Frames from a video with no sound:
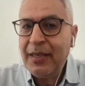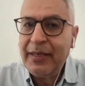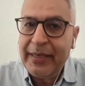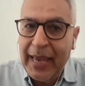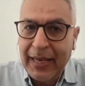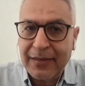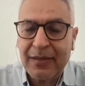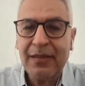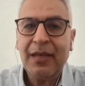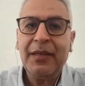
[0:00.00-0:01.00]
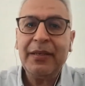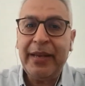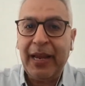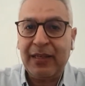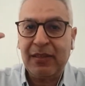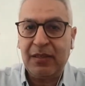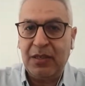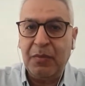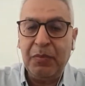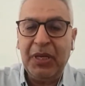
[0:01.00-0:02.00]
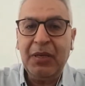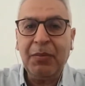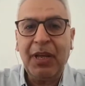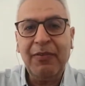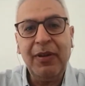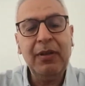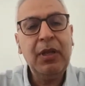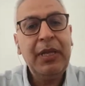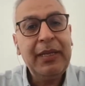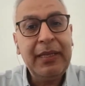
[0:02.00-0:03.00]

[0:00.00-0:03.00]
Yes. Next, the medium level,